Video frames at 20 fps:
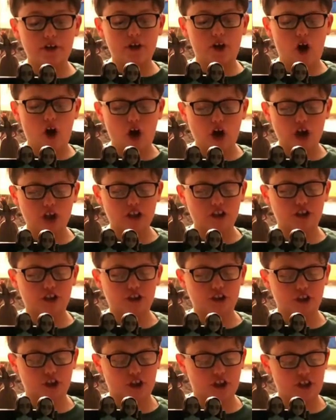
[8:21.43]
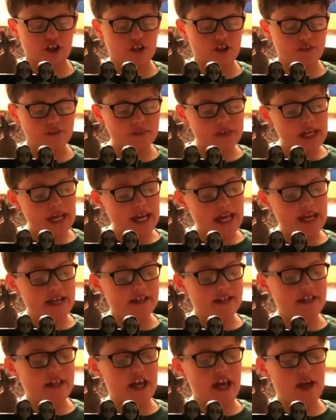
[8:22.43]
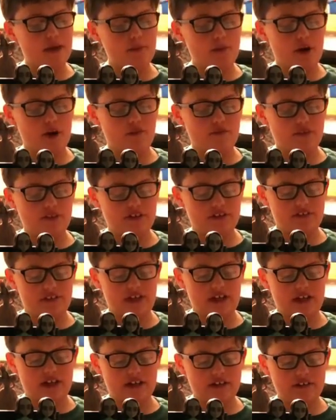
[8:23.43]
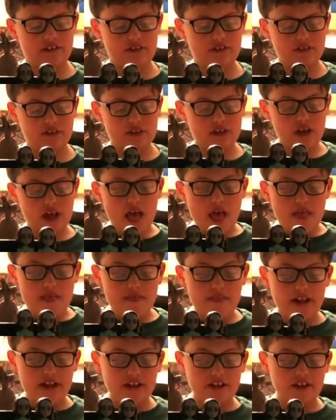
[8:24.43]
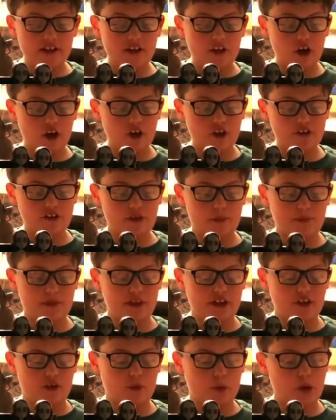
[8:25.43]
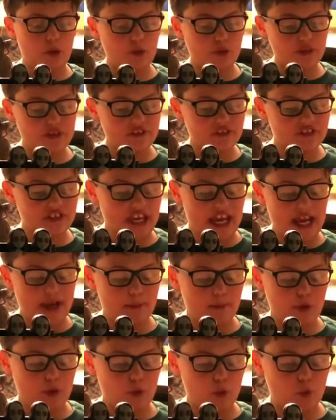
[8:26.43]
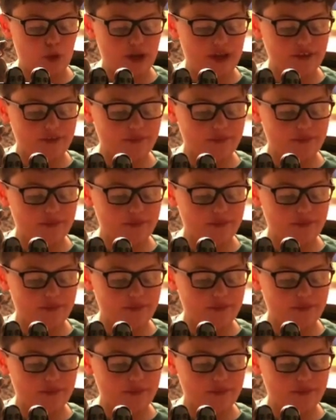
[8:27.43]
hard jerk, and it came off in his hand. Then he heard something groan and scamper away.